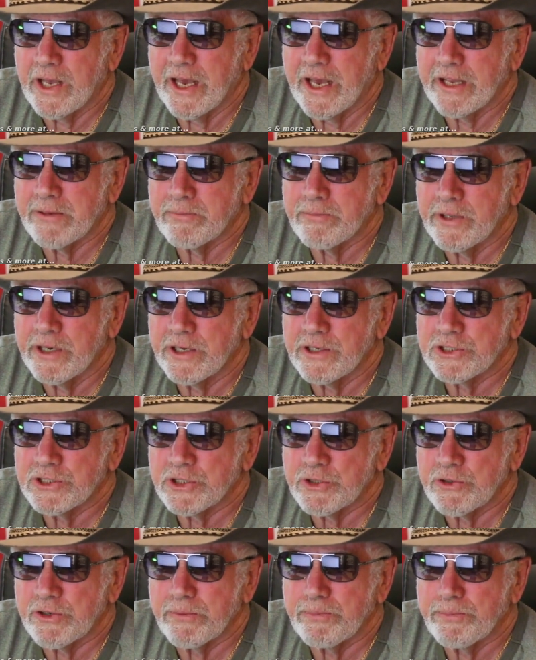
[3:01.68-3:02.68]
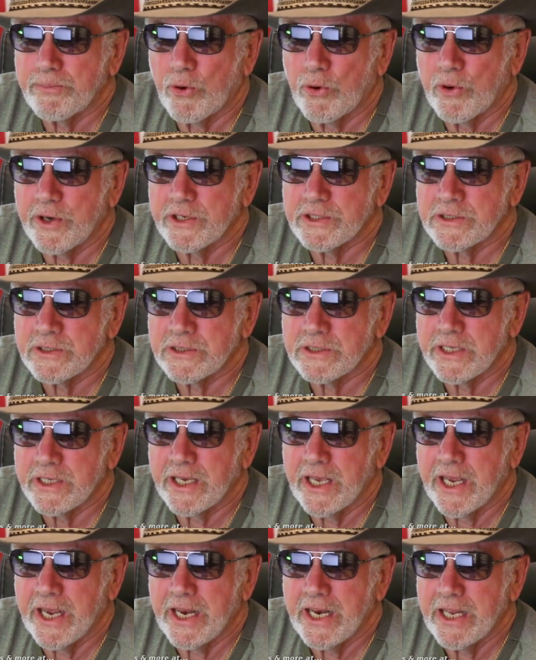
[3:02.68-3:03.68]
I administer a poison
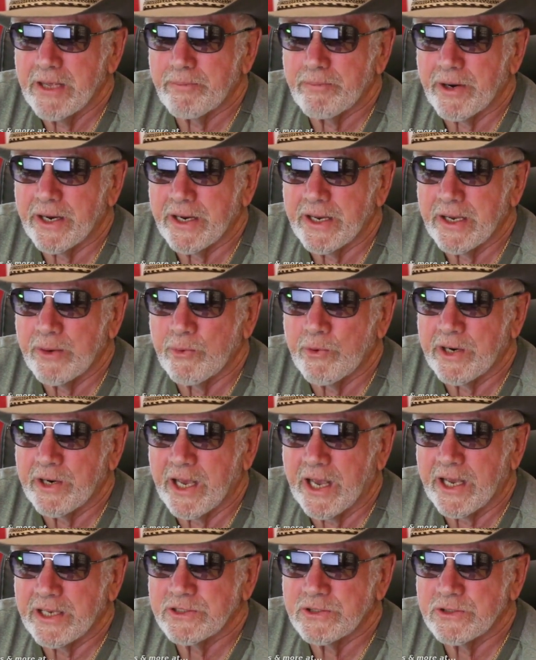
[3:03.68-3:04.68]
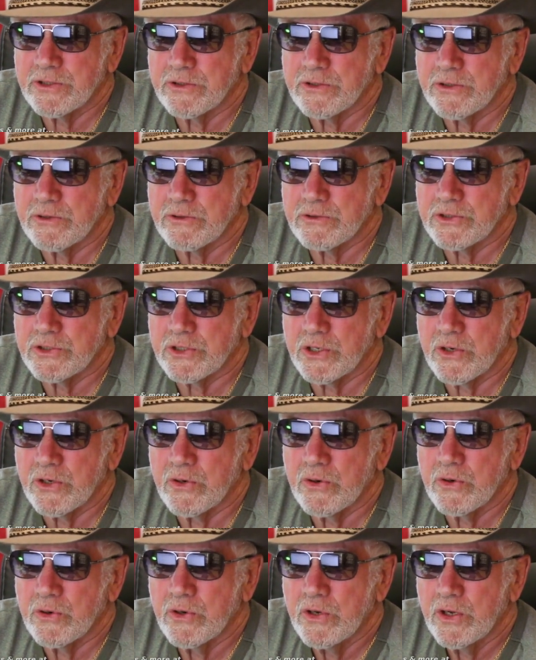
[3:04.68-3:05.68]
to anybody when asked to do
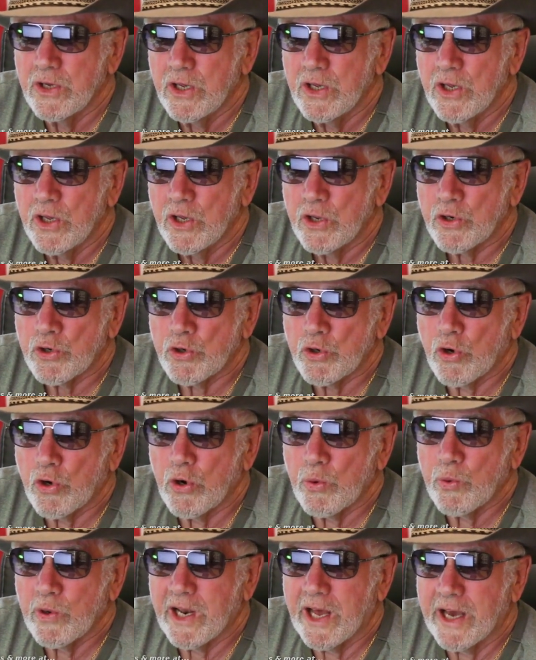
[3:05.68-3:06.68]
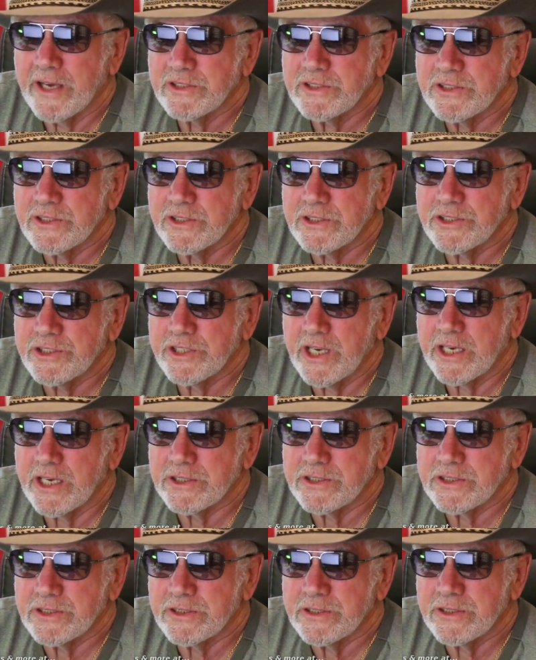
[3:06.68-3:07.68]
so, nor will I
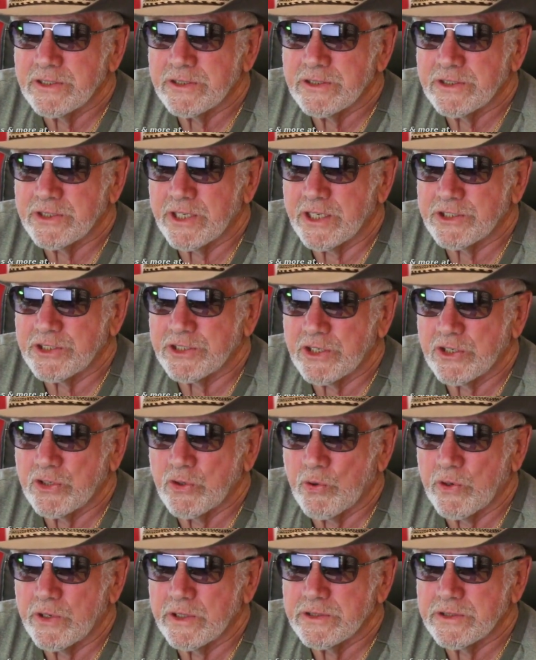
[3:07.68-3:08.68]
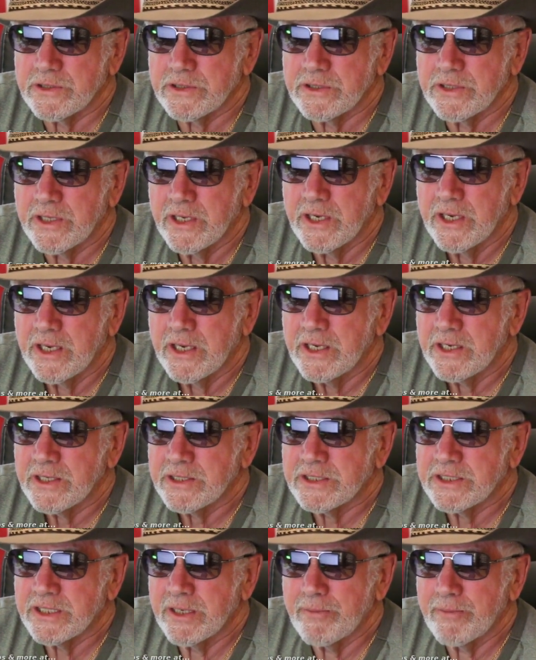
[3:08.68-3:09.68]
suggest such a course.
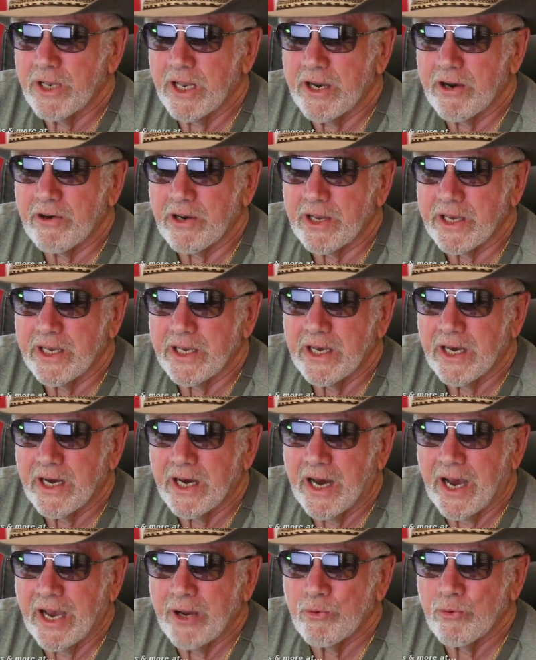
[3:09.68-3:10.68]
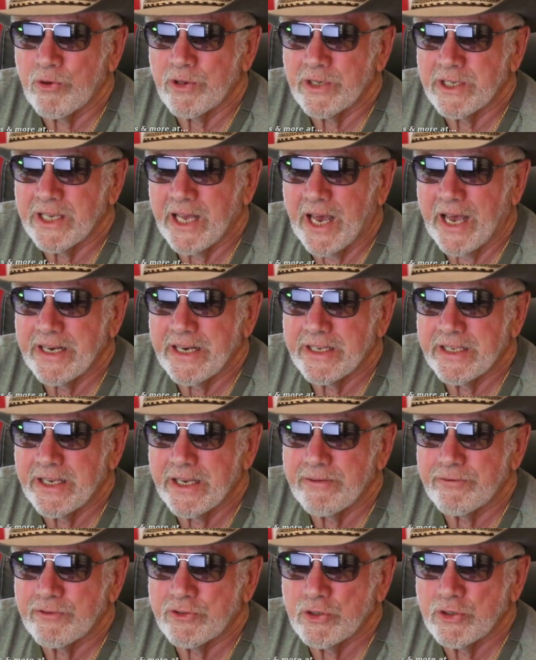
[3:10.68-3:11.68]
Similarly, I will not
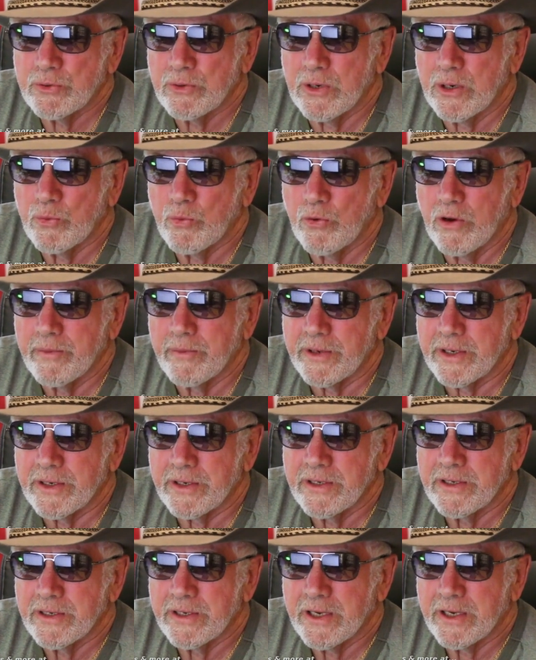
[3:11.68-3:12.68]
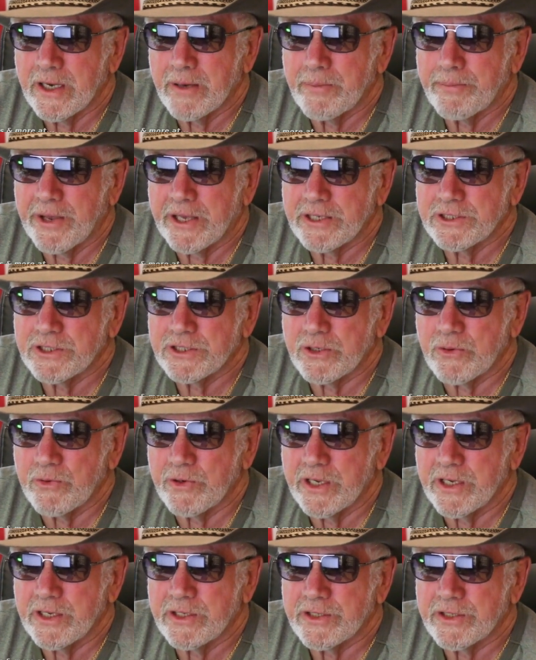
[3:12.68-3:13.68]
give to a woman a
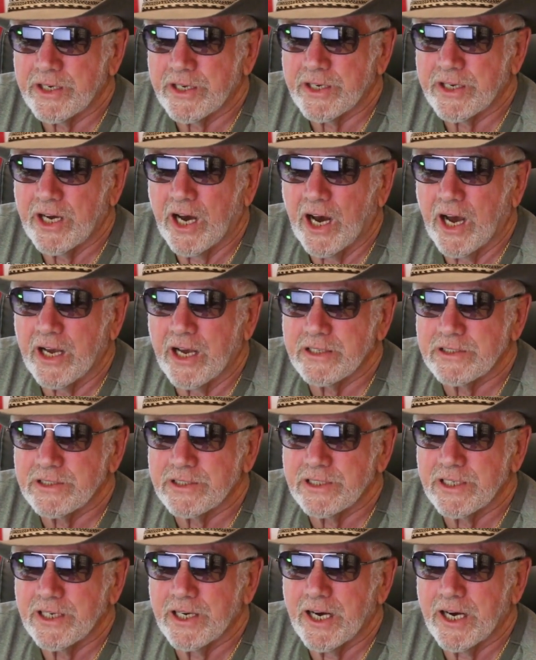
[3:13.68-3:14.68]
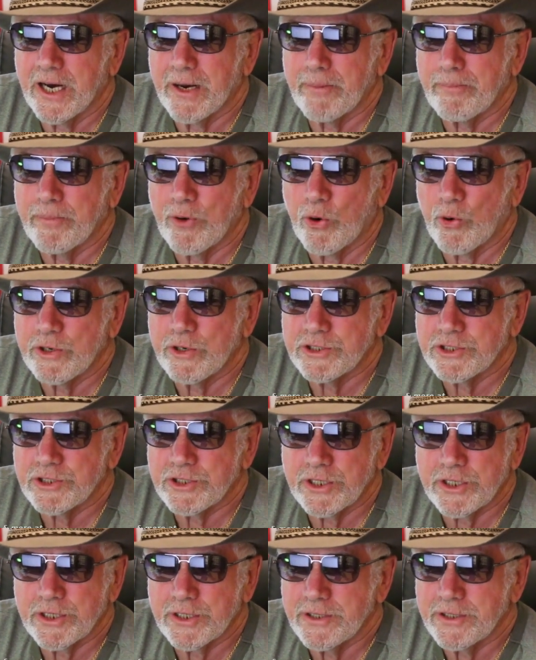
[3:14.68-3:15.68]
pessary to cause
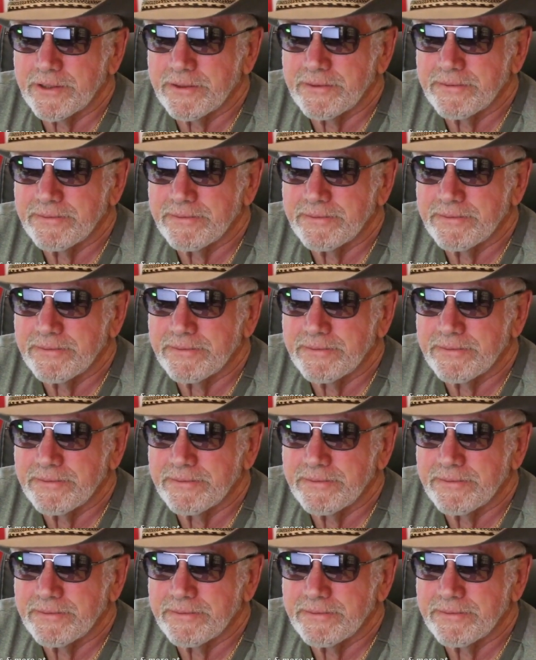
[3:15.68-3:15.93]
abortion,